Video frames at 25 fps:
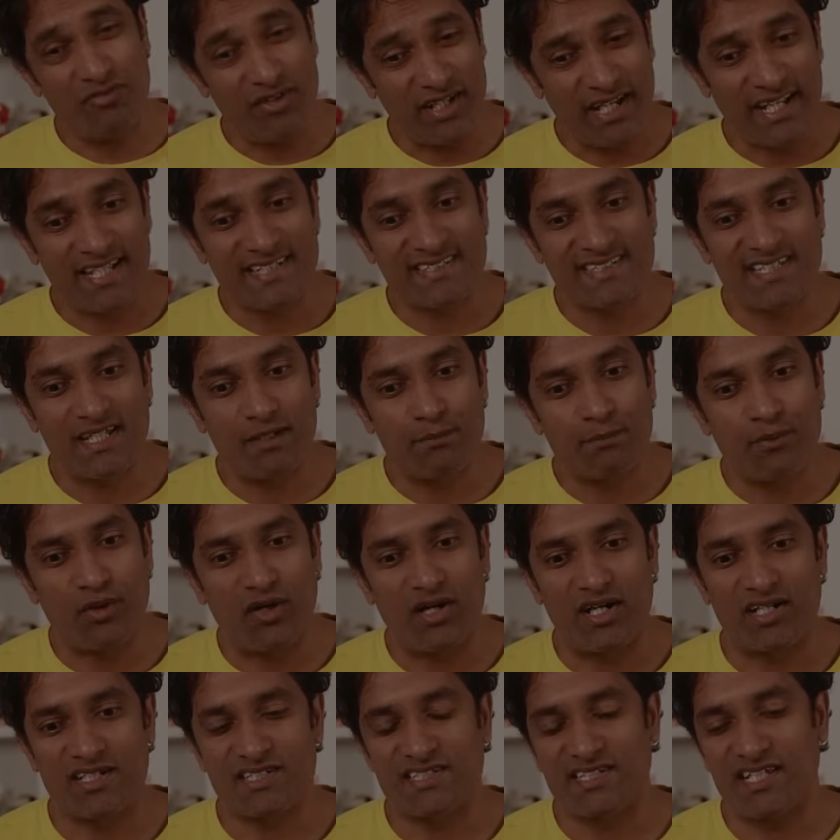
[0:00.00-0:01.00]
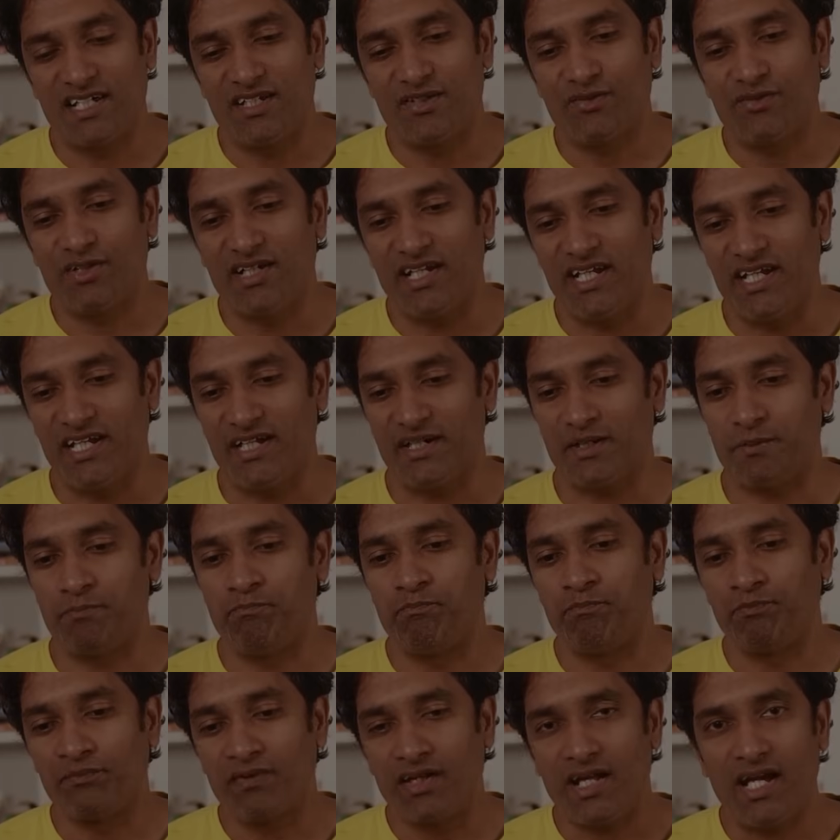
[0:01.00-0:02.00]
of an Excel products can you create?
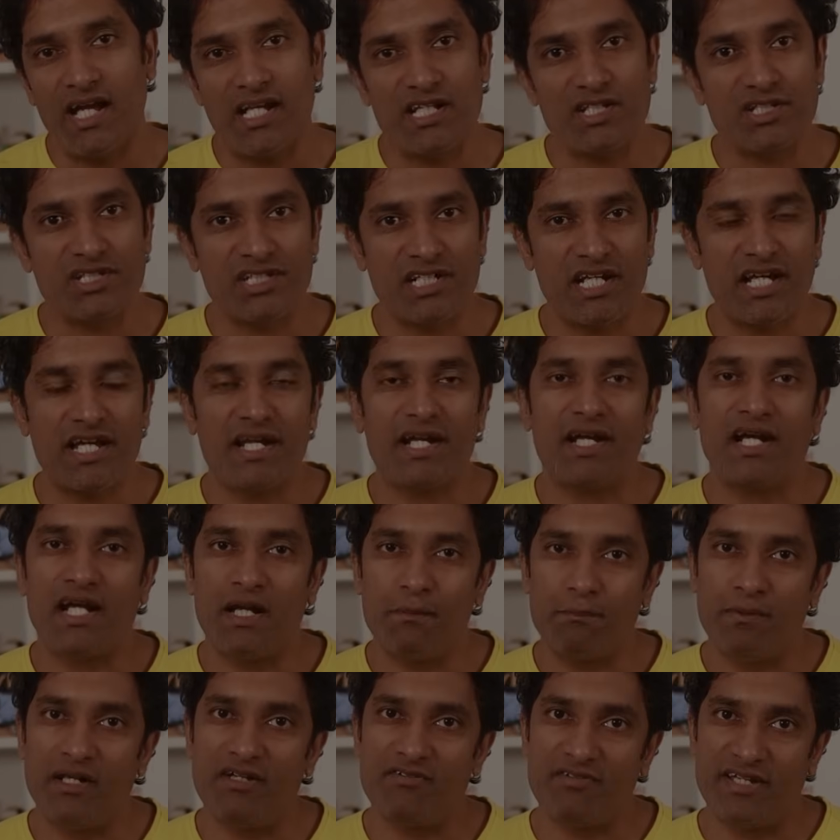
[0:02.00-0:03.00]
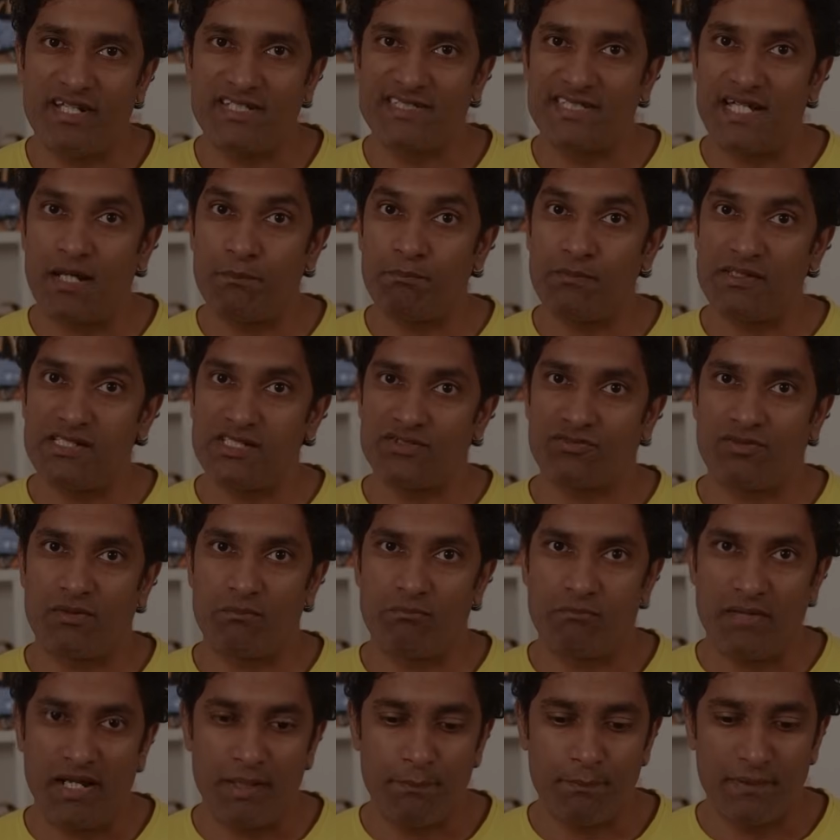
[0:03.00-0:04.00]
I'll share a couple of examples
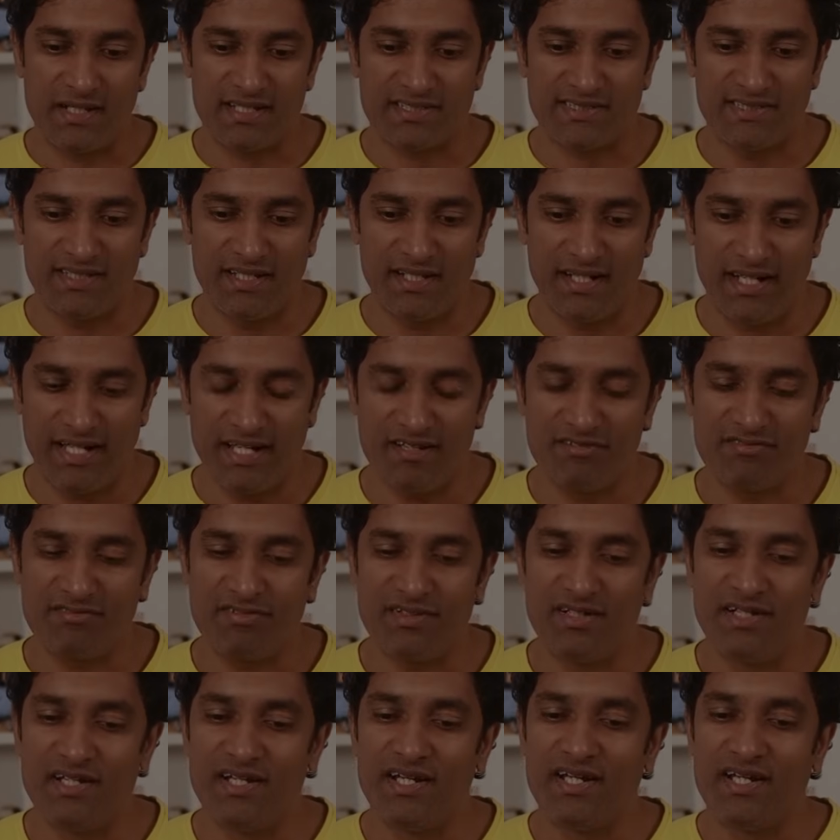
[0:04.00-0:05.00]
from my personal life.